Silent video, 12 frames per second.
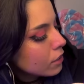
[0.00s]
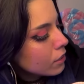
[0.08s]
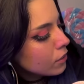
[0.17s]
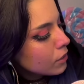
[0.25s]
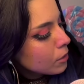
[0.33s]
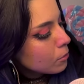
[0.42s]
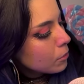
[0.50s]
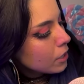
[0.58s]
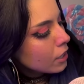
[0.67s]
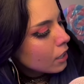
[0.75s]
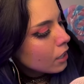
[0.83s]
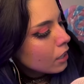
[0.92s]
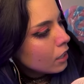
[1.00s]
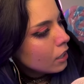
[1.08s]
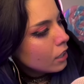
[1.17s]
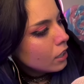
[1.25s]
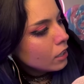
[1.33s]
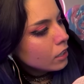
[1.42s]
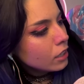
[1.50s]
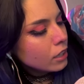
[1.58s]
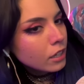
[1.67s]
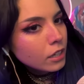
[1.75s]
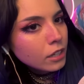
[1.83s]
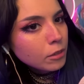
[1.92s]
you can pick any
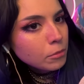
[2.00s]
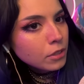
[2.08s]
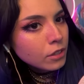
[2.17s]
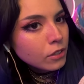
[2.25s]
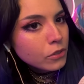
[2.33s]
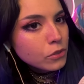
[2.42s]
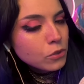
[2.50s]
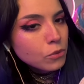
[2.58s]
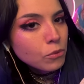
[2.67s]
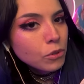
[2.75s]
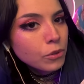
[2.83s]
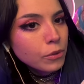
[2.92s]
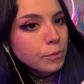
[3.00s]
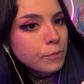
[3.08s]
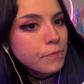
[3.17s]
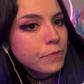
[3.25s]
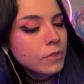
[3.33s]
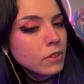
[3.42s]
item in this room.